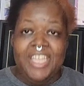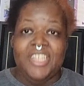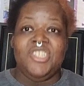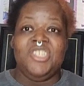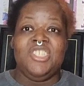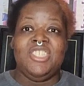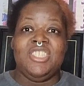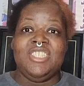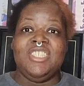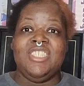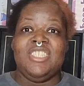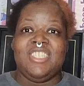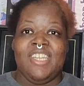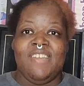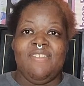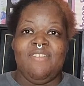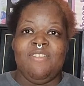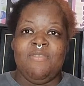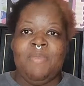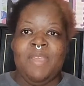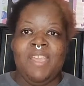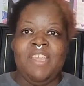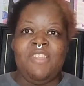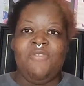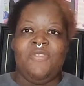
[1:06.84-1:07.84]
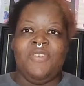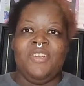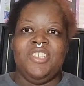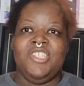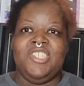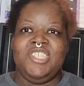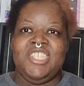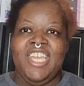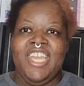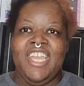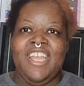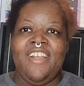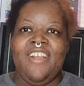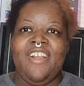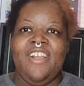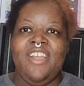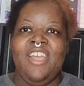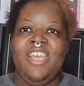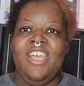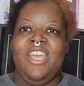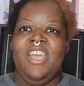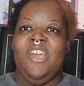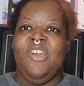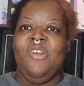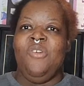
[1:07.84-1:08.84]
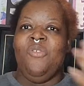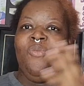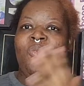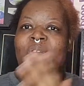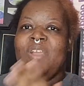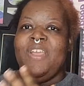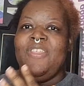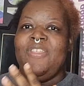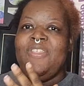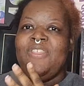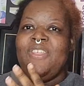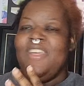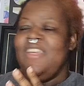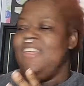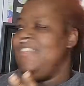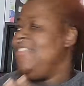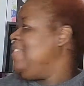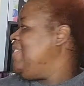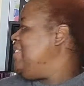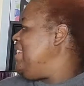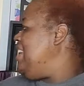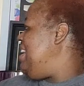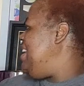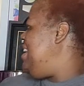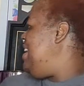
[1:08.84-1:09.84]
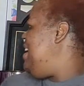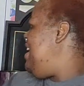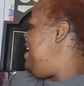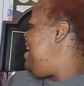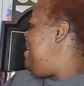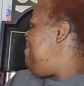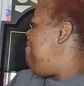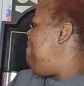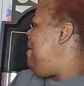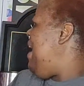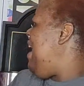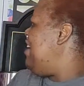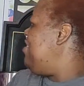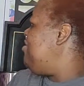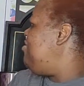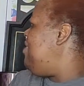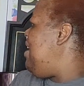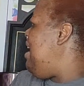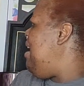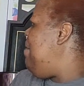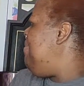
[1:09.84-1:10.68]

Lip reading: just enough space for a chair with the backdrop